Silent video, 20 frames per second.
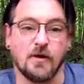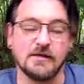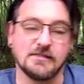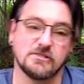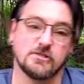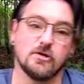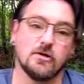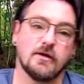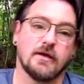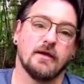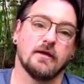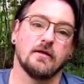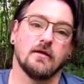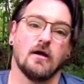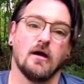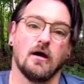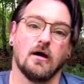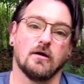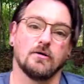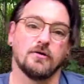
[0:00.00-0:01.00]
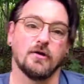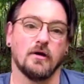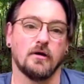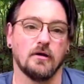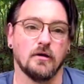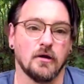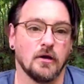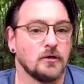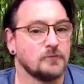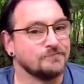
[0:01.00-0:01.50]
cooking or not,
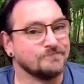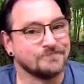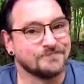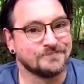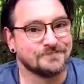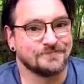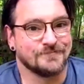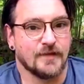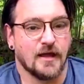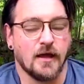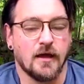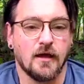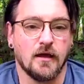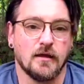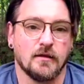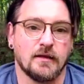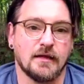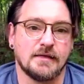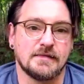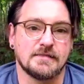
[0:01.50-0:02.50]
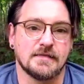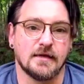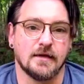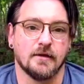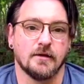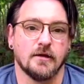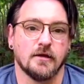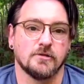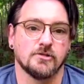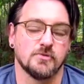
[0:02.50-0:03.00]
like I say,
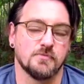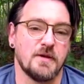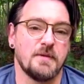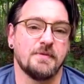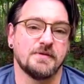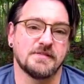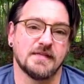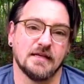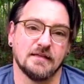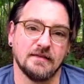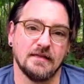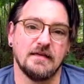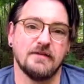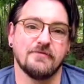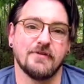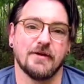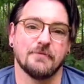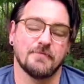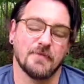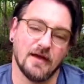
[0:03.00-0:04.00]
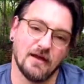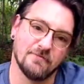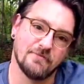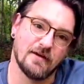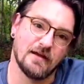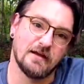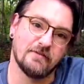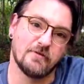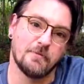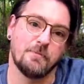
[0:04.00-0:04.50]
some people say leave it. I
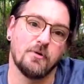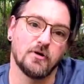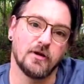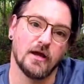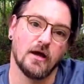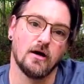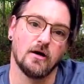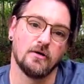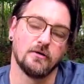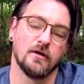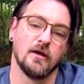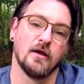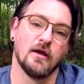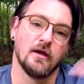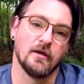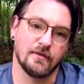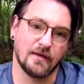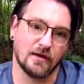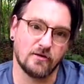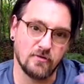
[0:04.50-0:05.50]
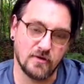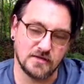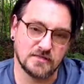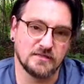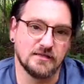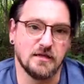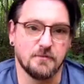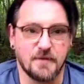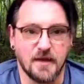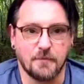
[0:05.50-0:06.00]
find if I put it on, that creates a
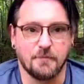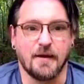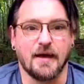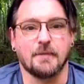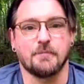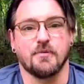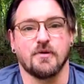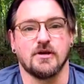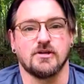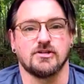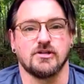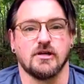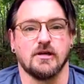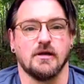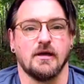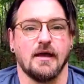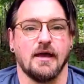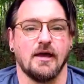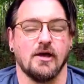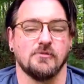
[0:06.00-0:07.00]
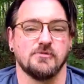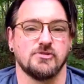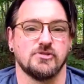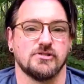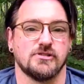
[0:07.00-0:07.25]
little bit of back pressure. It helps just a